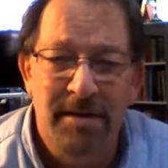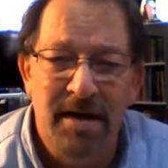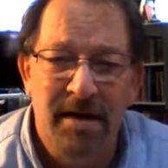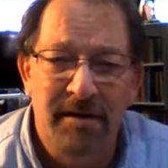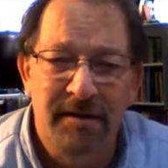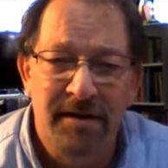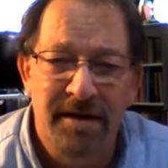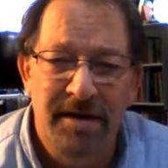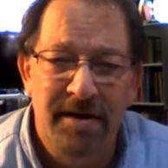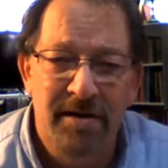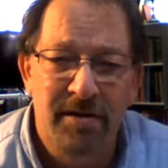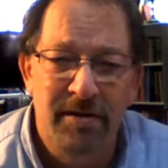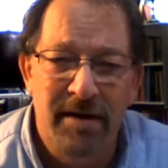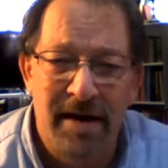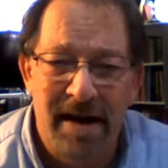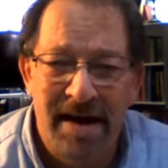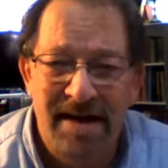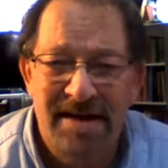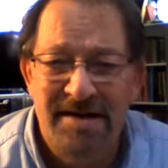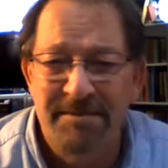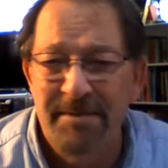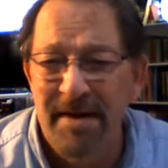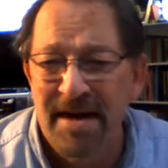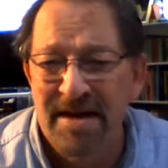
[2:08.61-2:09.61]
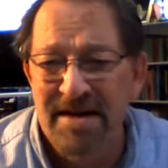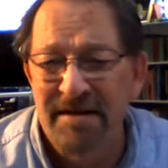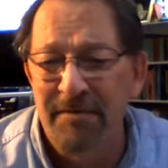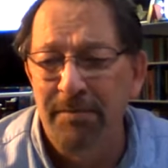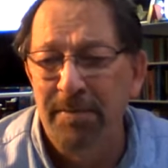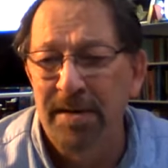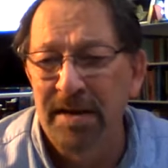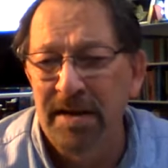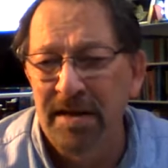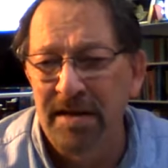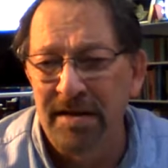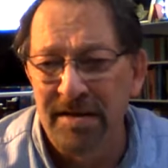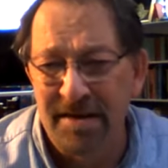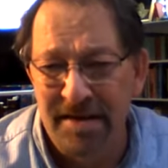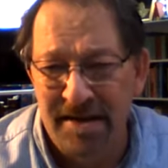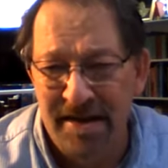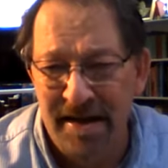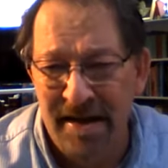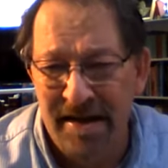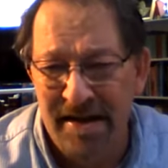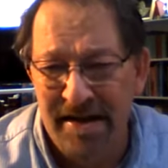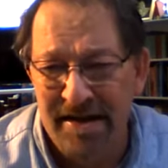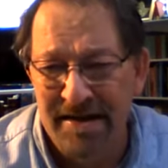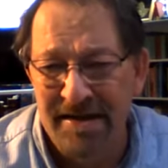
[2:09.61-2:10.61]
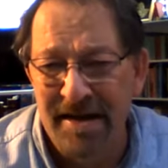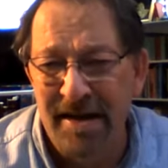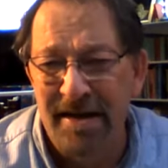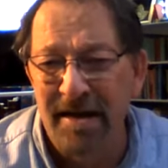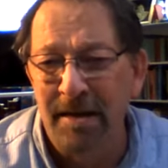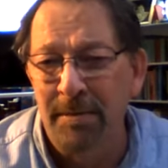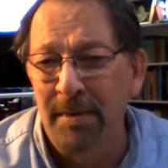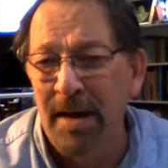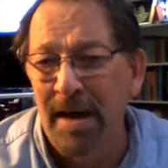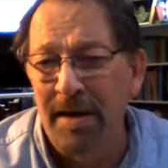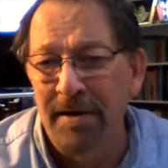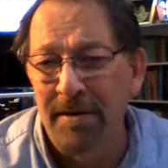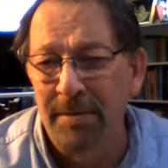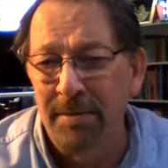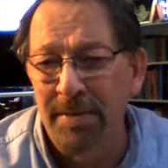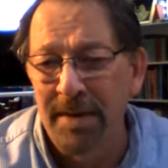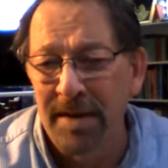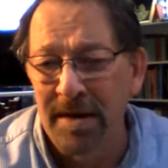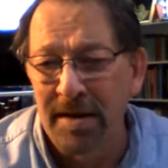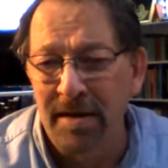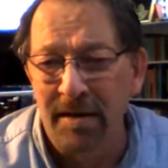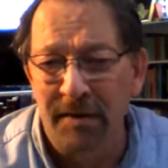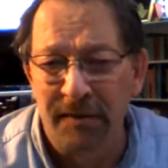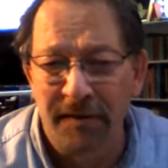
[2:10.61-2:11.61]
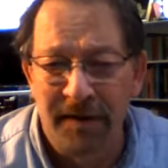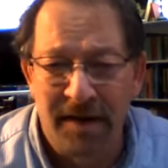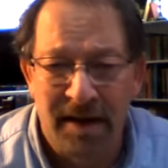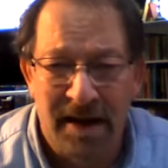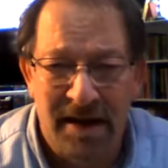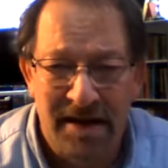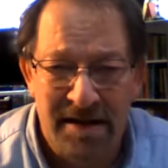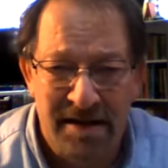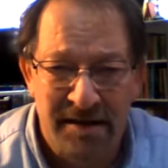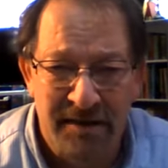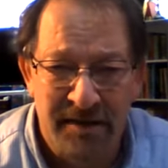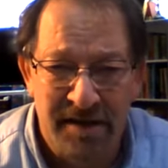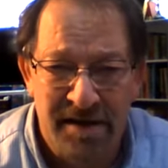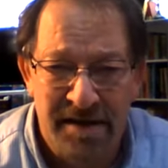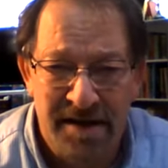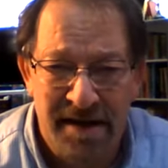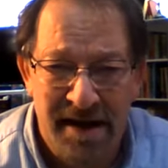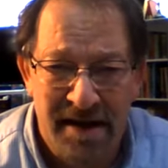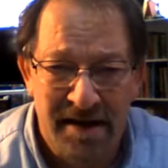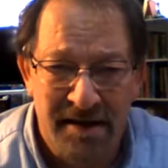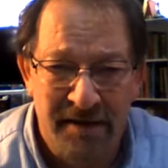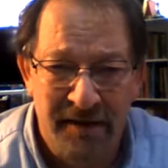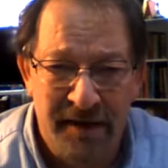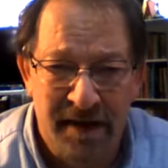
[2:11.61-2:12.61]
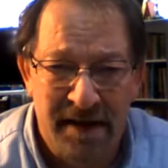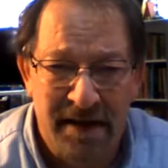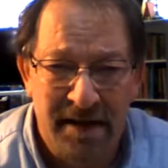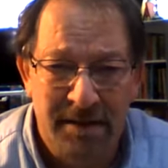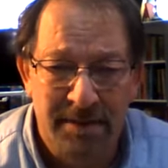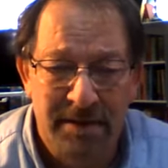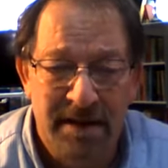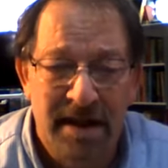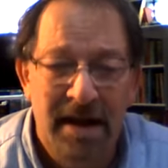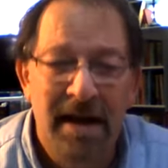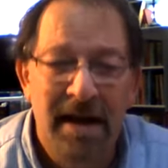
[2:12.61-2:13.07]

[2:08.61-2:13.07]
of the new aspects of political science that the modern political philosophers had developed,